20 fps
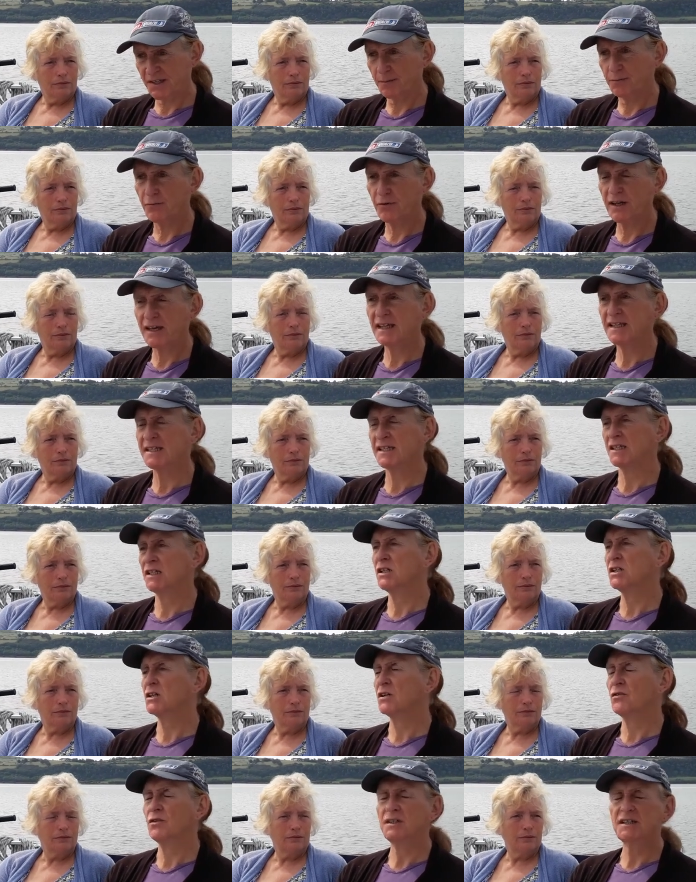Speaker 1: some reason
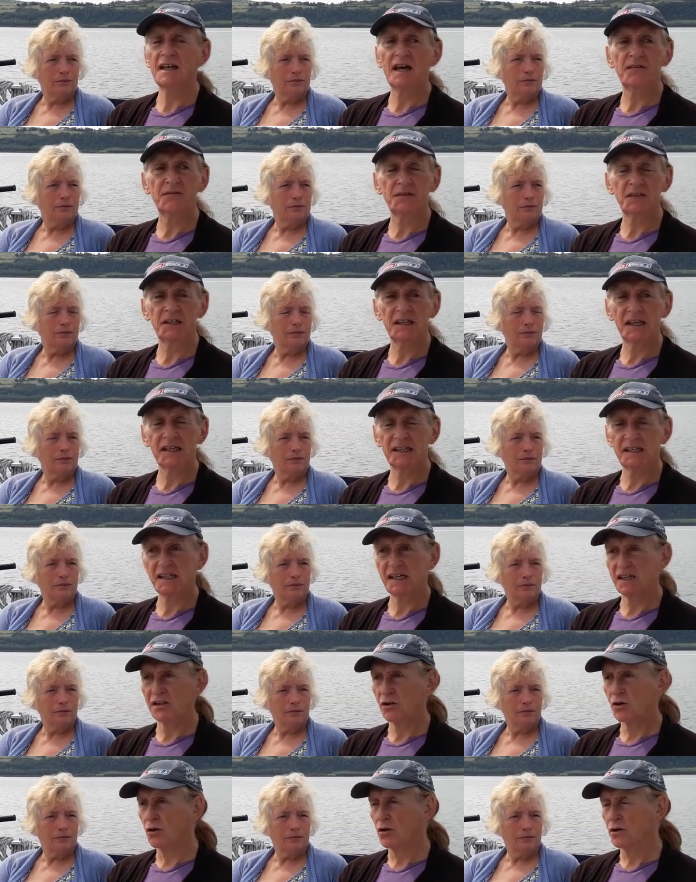you're going to have to night
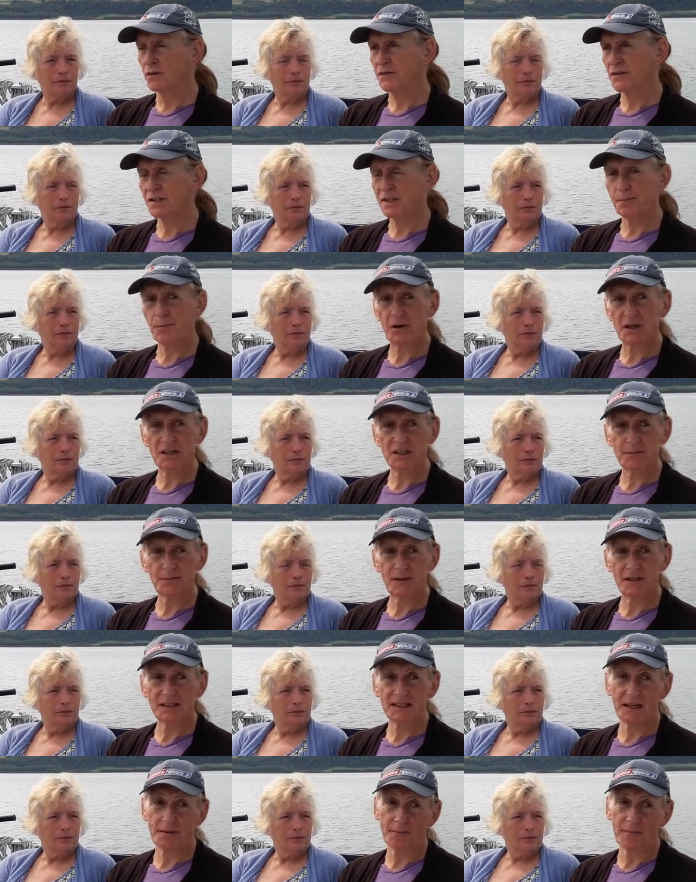sail, or if there's a
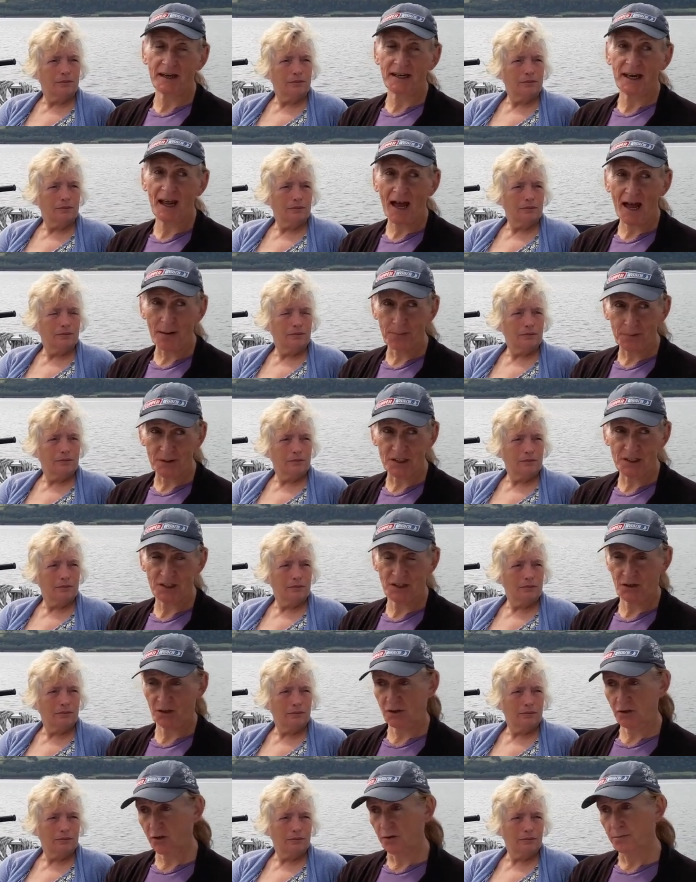possibility it might happen
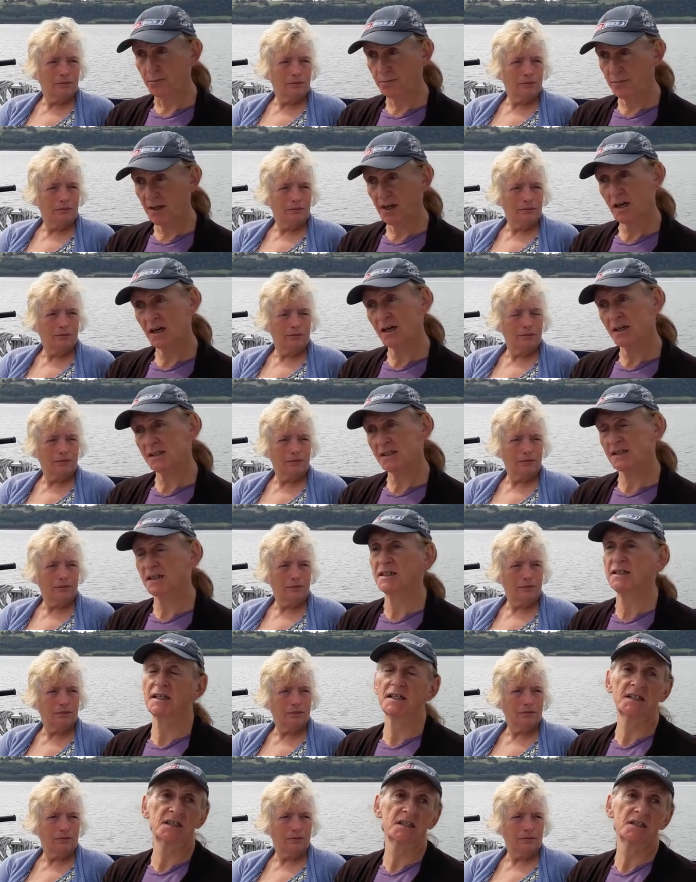to you because
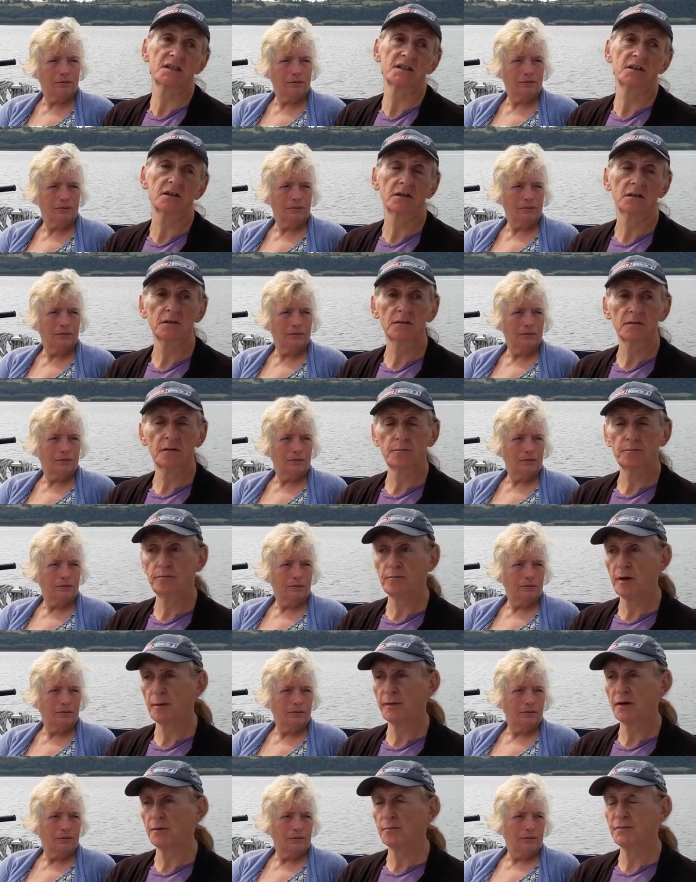conditions are
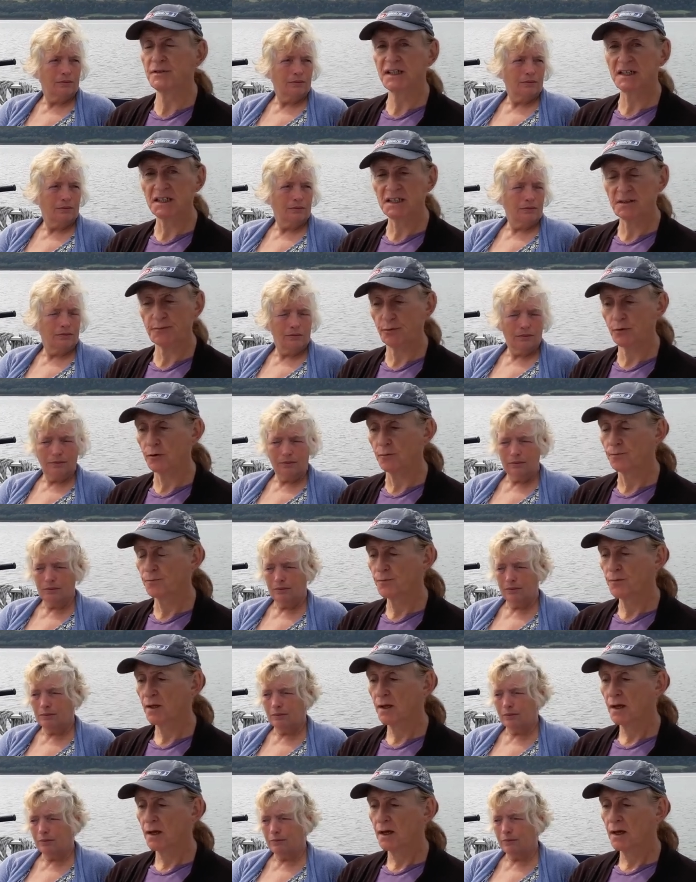maybe unpredictable,
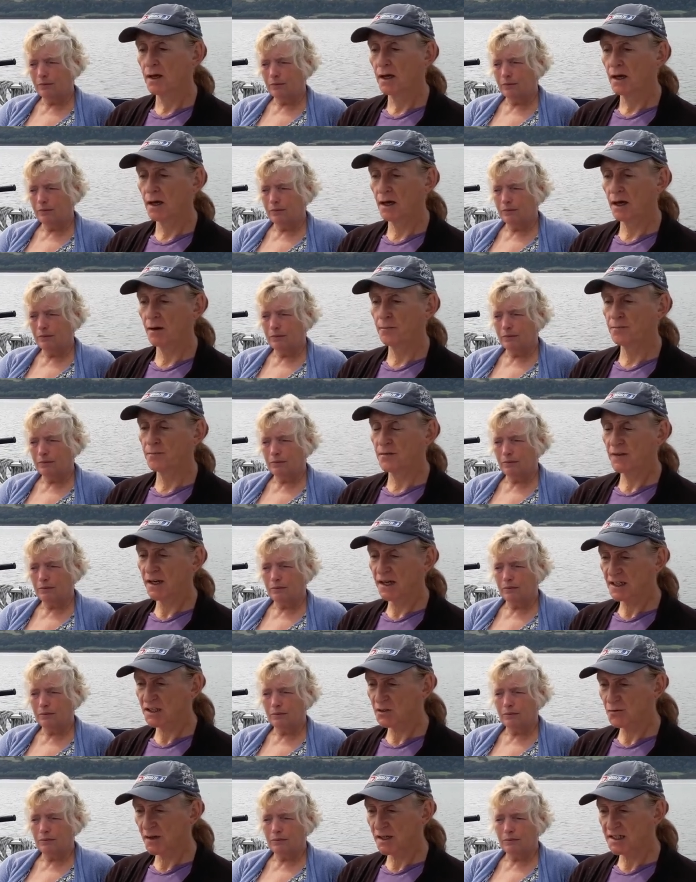um, the
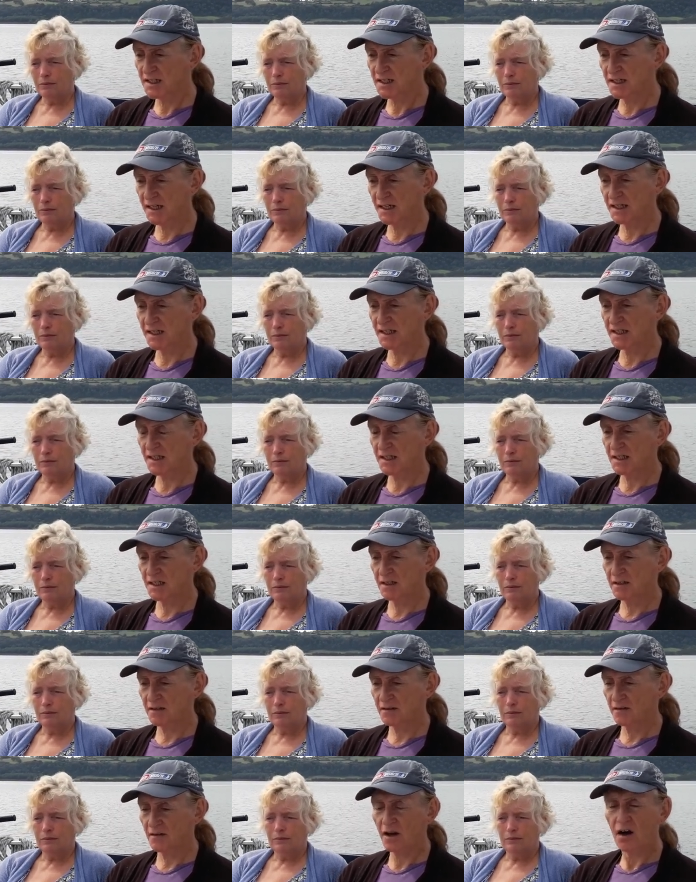next question is
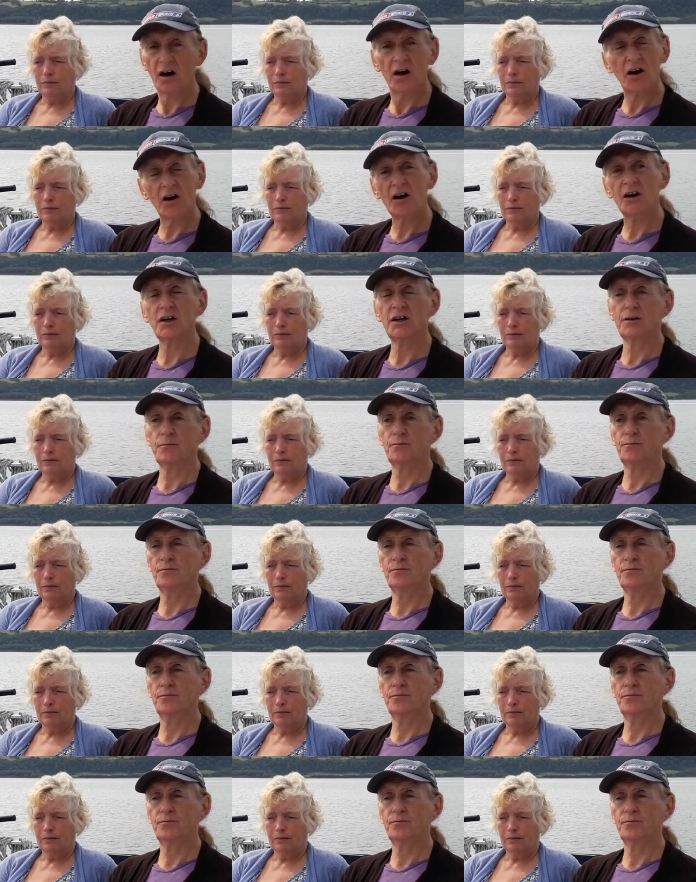how?